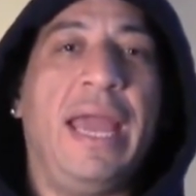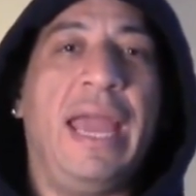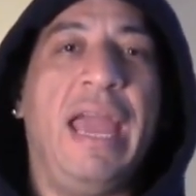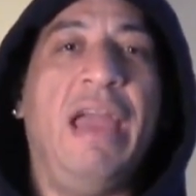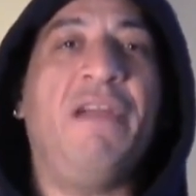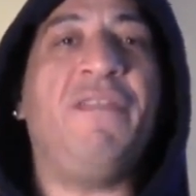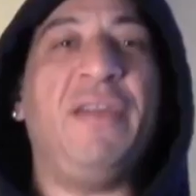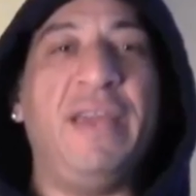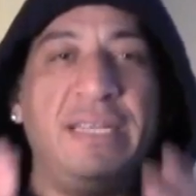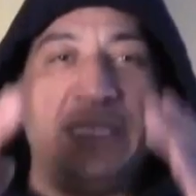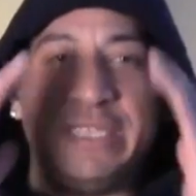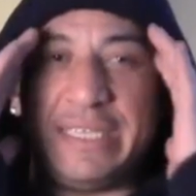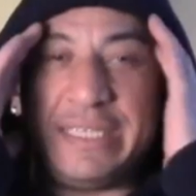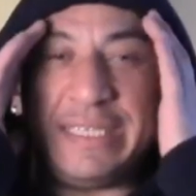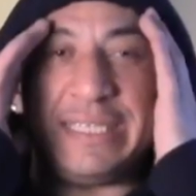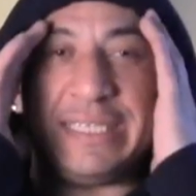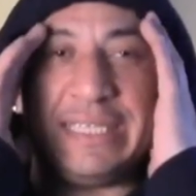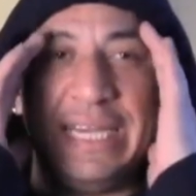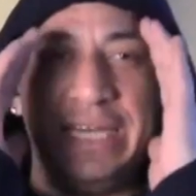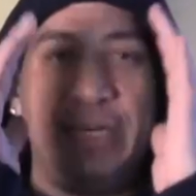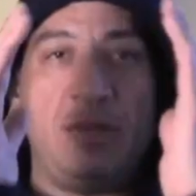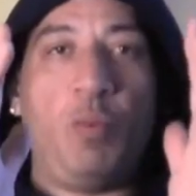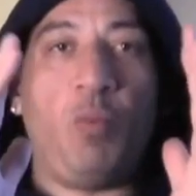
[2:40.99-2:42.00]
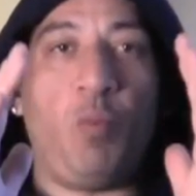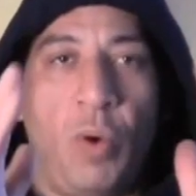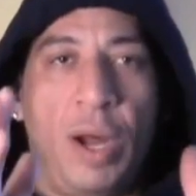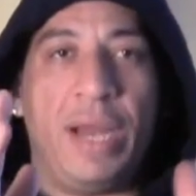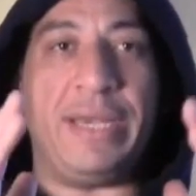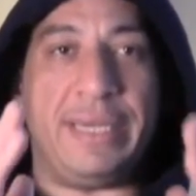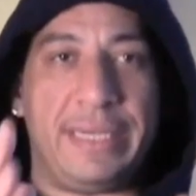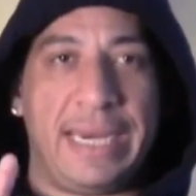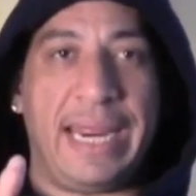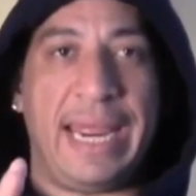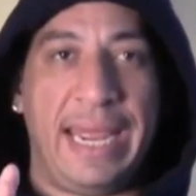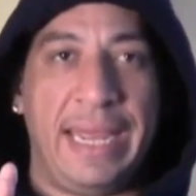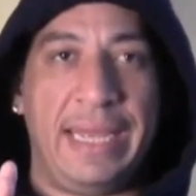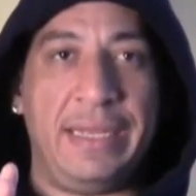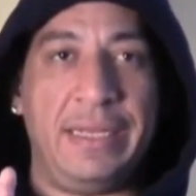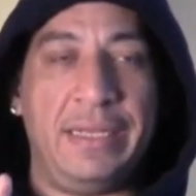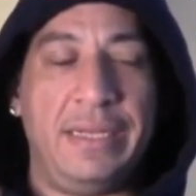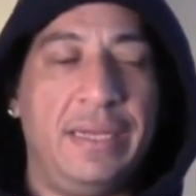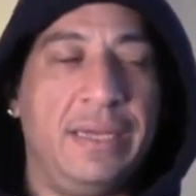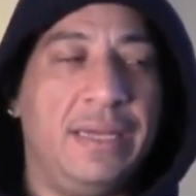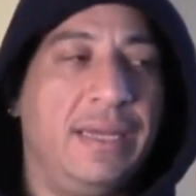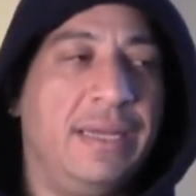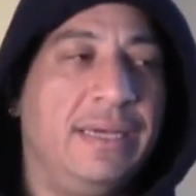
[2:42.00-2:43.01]
if he just see the one
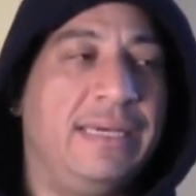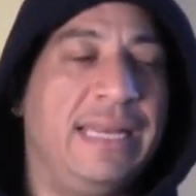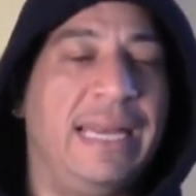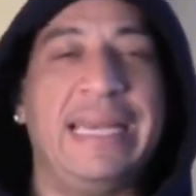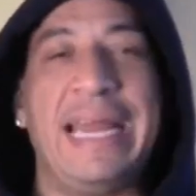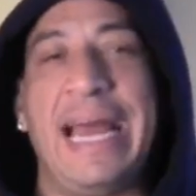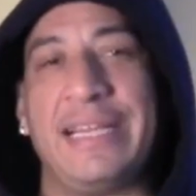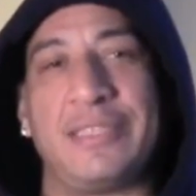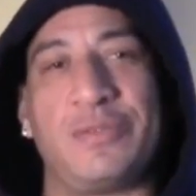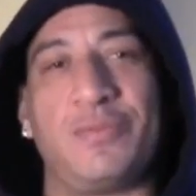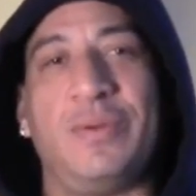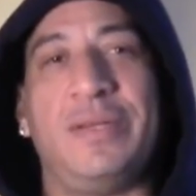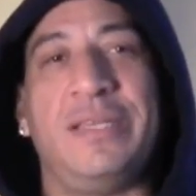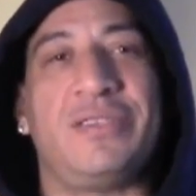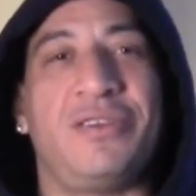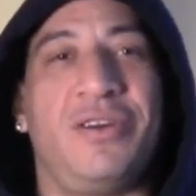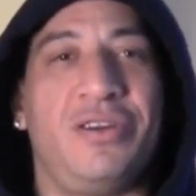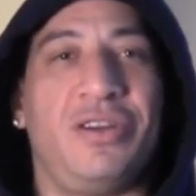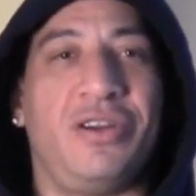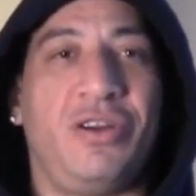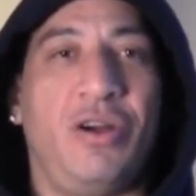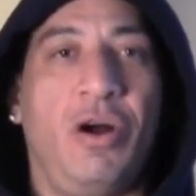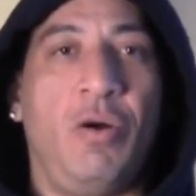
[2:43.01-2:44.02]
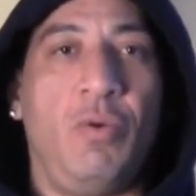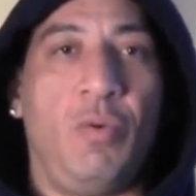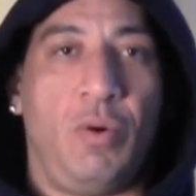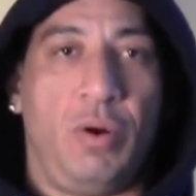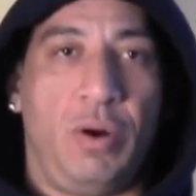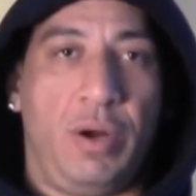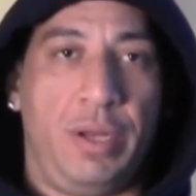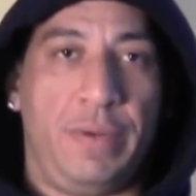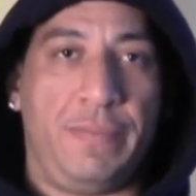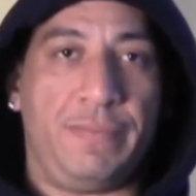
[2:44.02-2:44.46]
thing, then that's what he's going to go on.